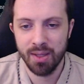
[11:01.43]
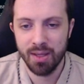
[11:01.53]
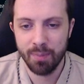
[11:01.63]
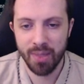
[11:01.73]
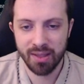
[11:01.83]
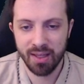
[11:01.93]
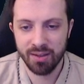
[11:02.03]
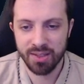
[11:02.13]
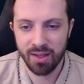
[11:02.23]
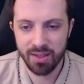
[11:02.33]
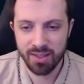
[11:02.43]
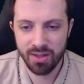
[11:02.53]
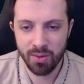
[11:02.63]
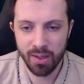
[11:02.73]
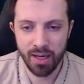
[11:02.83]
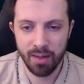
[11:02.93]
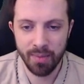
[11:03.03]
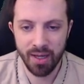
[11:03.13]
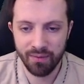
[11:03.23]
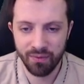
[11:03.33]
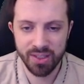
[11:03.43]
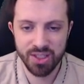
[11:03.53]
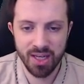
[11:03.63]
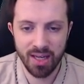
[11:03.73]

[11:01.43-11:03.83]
But then there's also Unflinching.